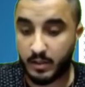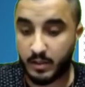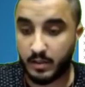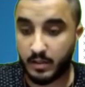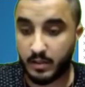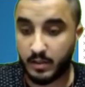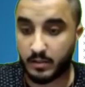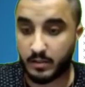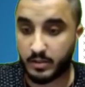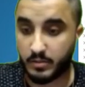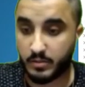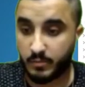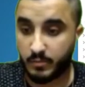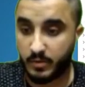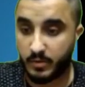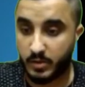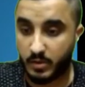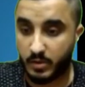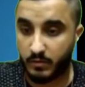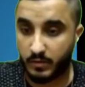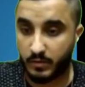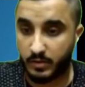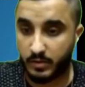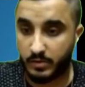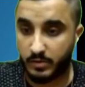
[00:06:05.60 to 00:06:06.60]
Let's switch
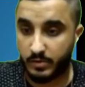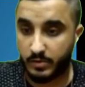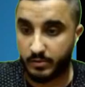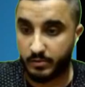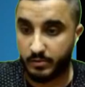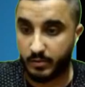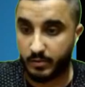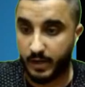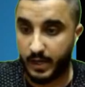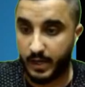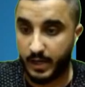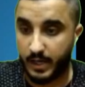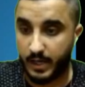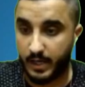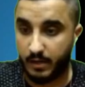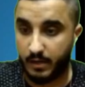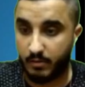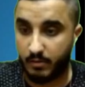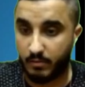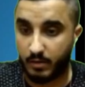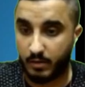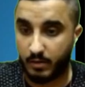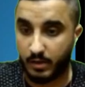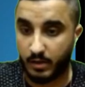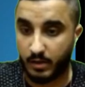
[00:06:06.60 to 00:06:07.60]
over to
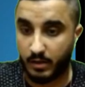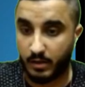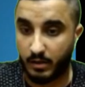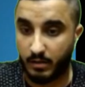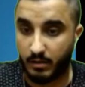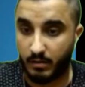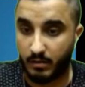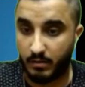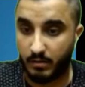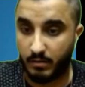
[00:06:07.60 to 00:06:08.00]
our